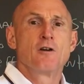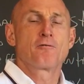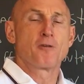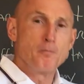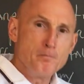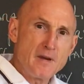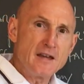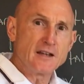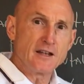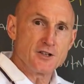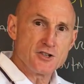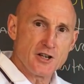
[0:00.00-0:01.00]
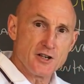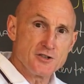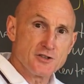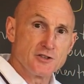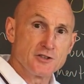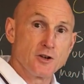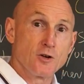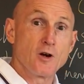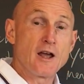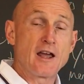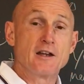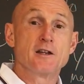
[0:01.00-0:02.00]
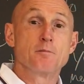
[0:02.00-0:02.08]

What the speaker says: from making changes and